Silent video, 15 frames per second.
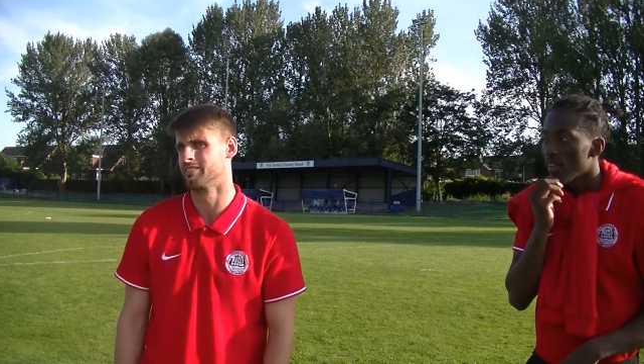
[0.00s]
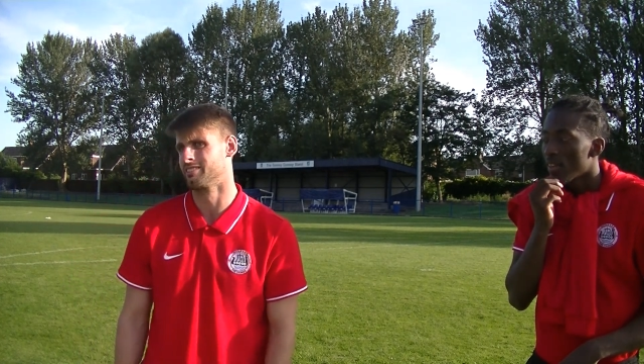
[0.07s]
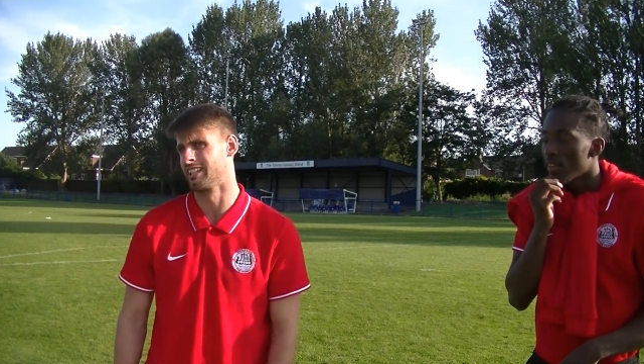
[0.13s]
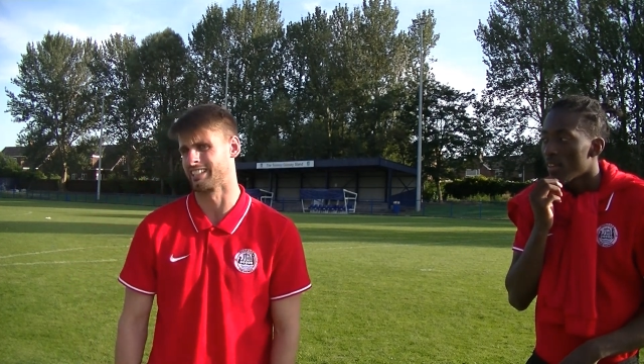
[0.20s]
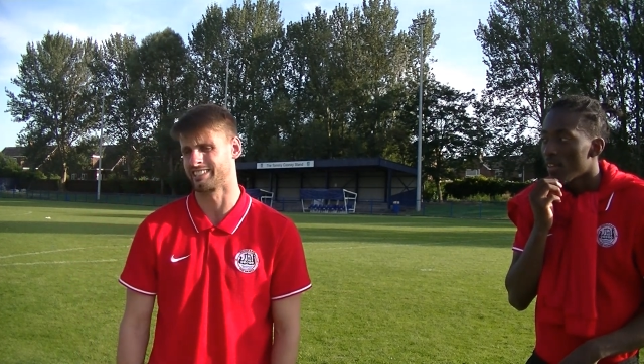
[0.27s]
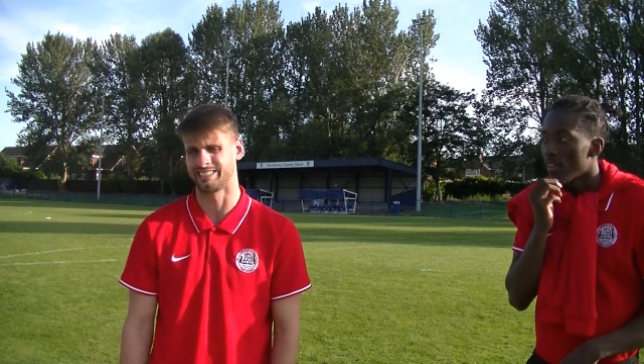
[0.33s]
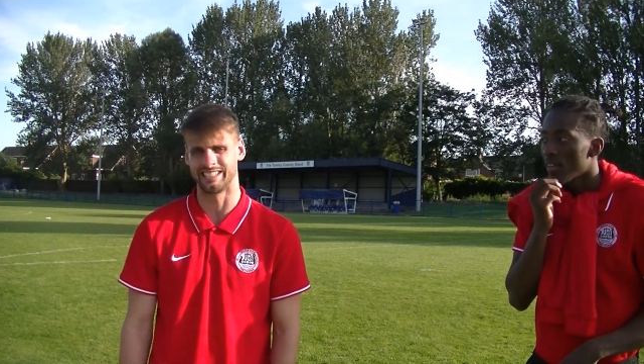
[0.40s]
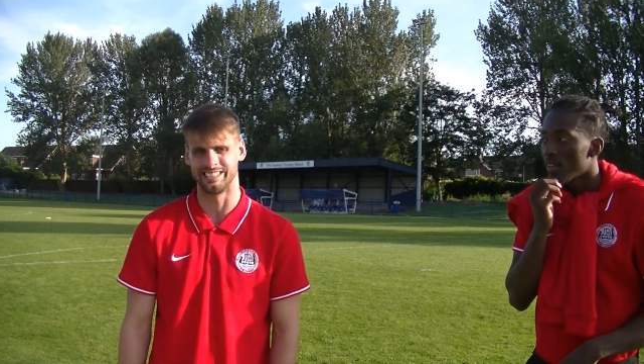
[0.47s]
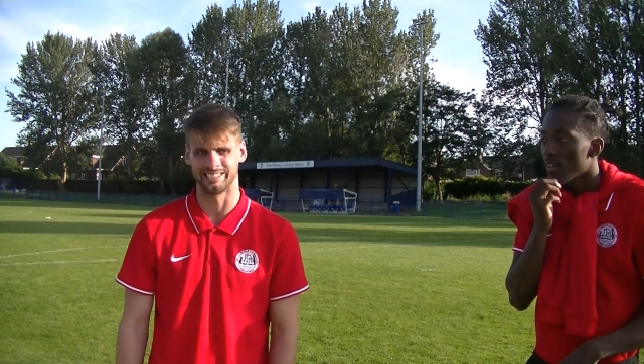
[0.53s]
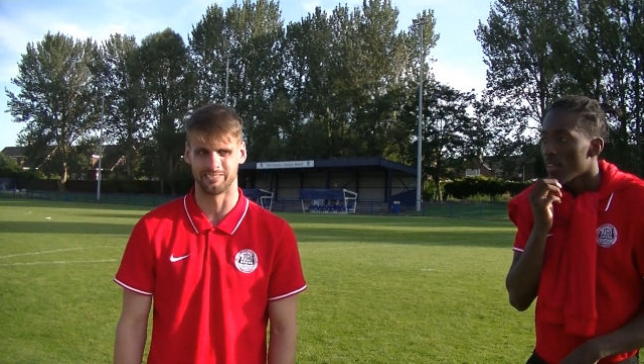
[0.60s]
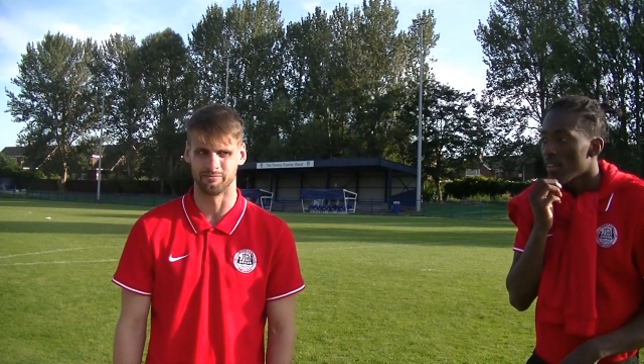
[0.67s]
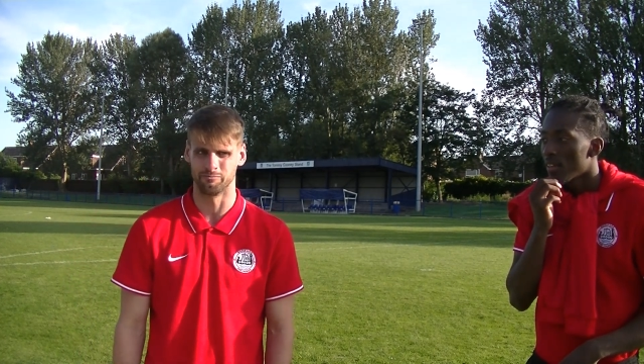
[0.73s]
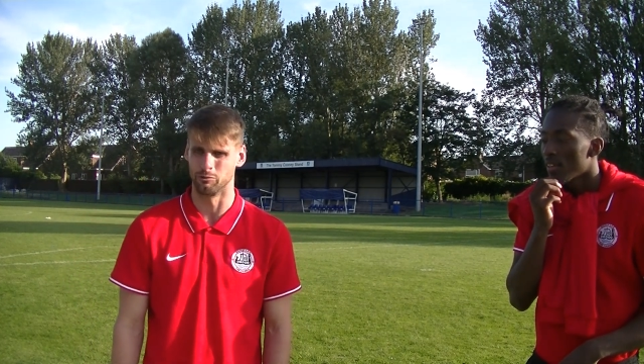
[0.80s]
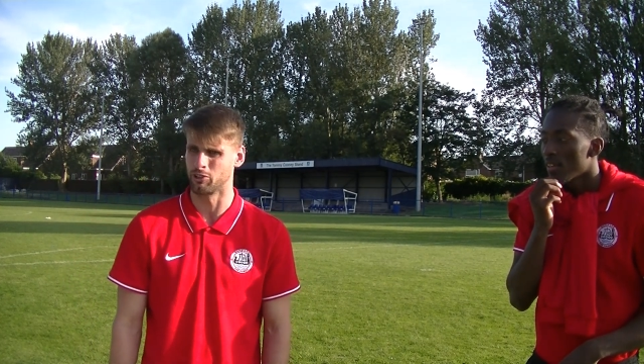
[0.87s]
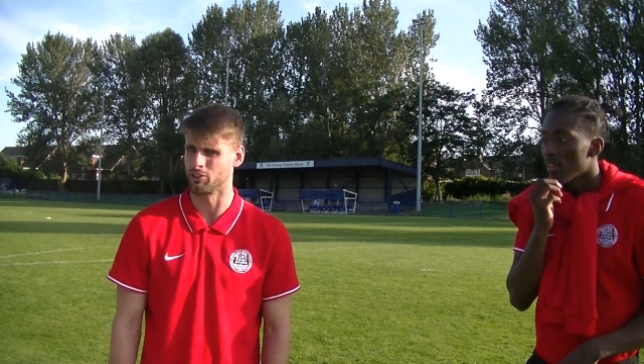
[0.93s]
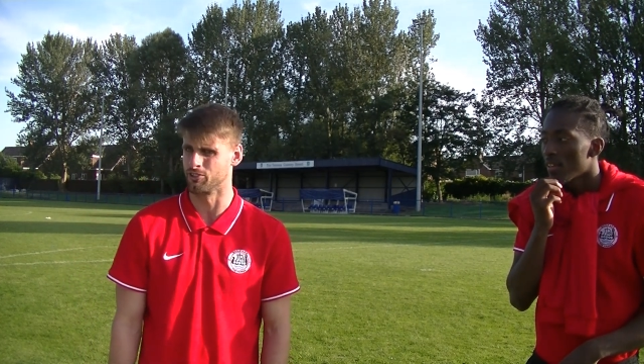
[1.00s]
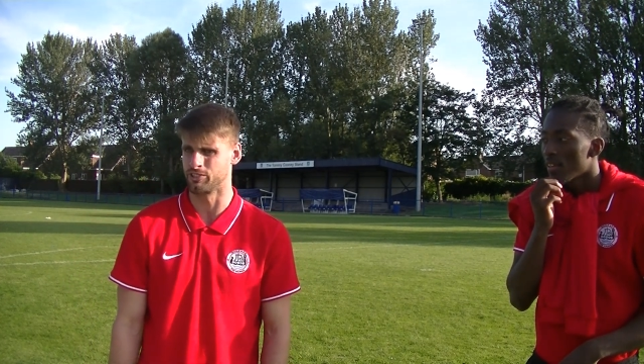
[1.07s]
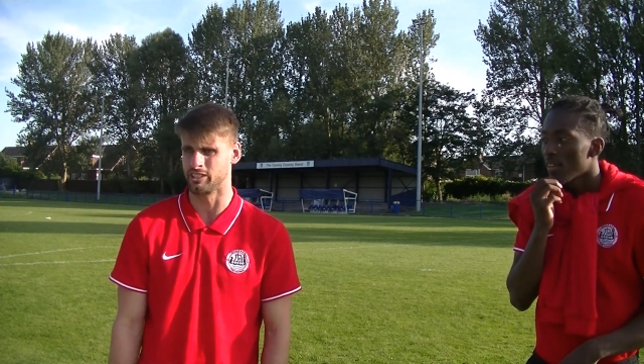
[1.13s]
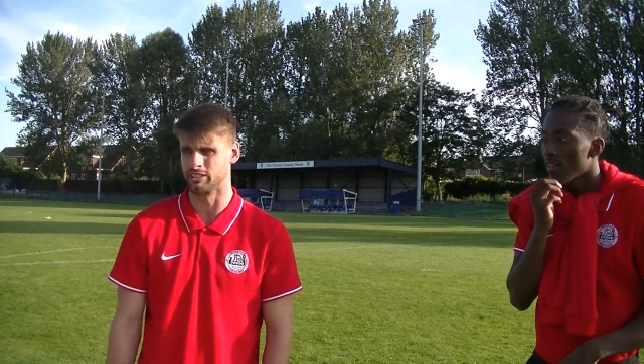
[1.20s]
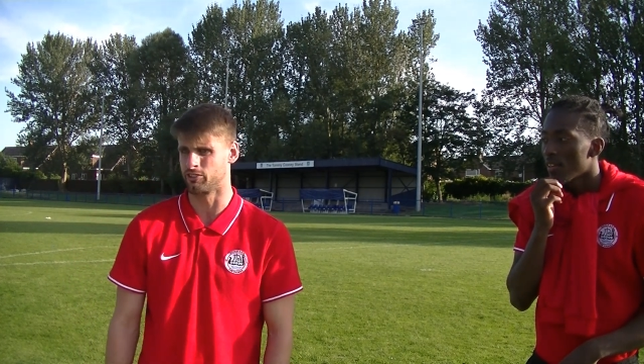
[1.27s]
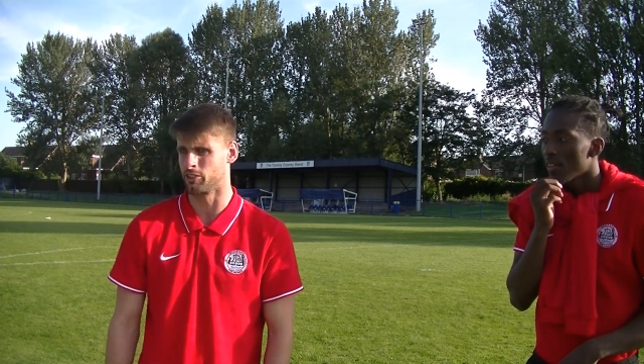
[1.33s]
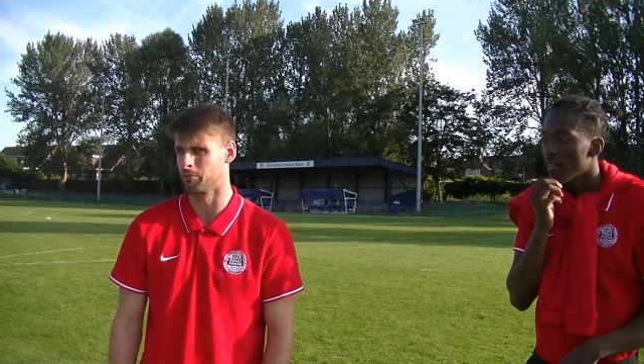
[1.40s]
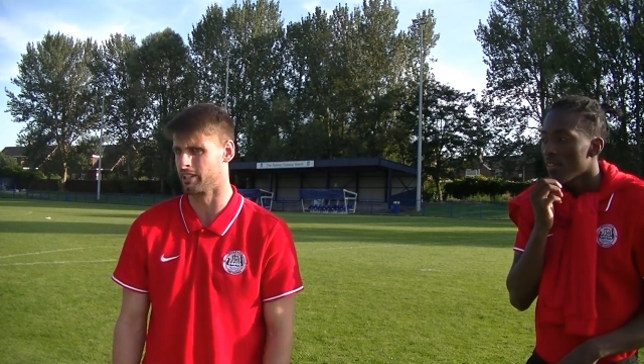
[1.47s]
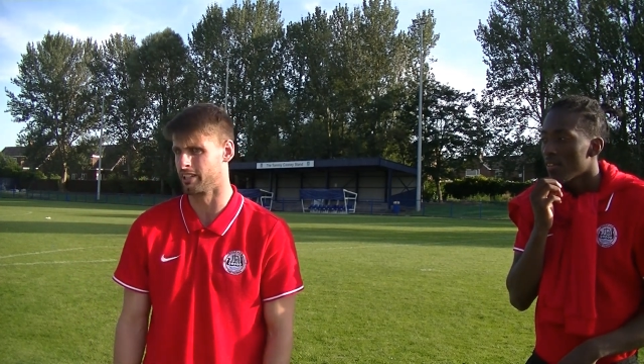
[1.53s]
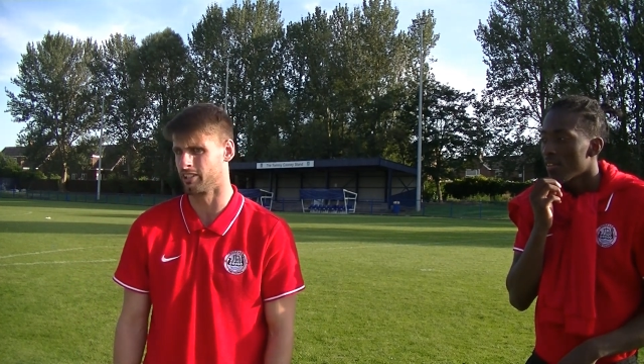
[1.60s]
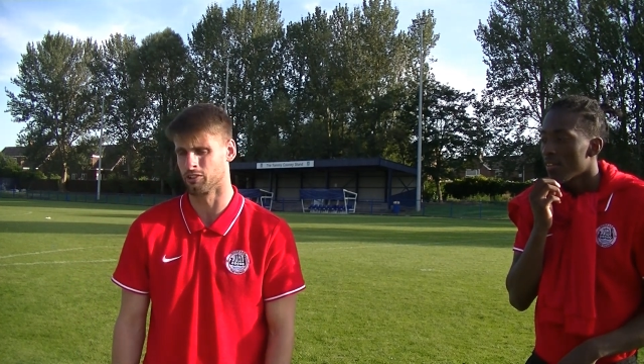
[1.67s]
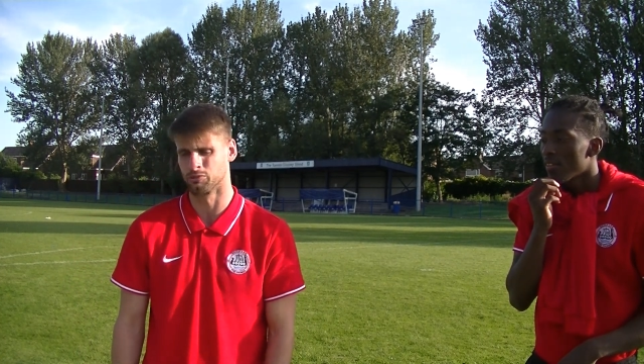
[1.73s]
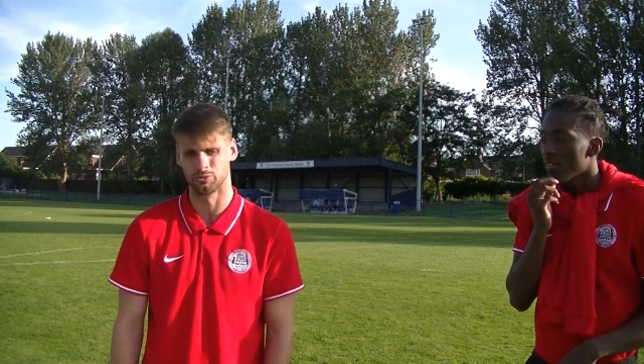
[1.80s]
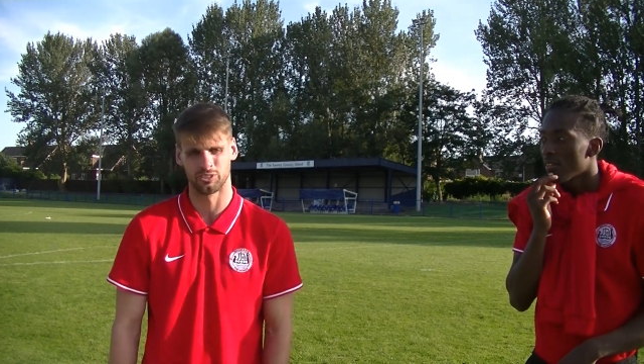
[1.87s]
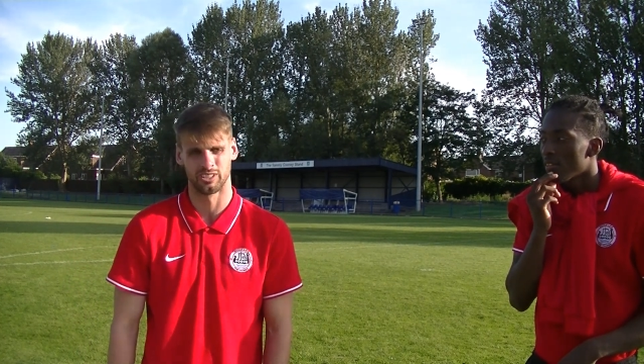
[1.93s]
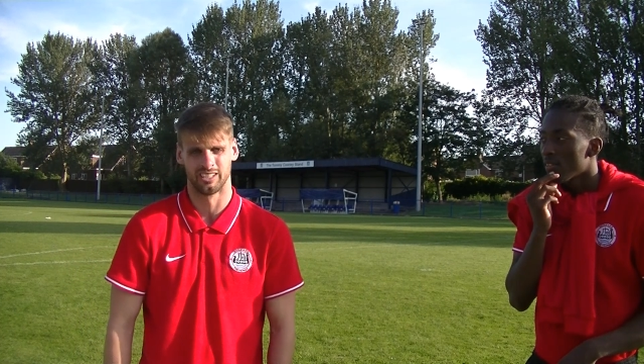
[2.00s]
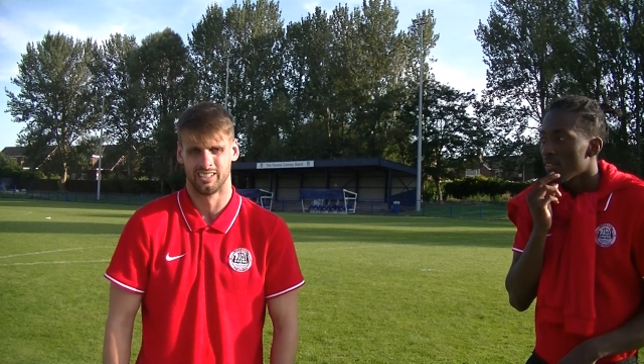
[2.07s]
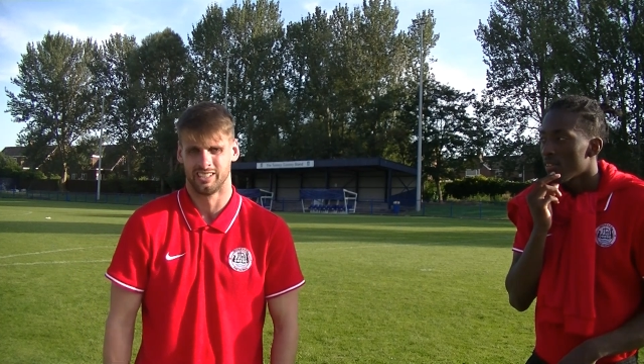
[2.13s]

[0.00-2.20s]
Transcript: Last season we conceded too many goals.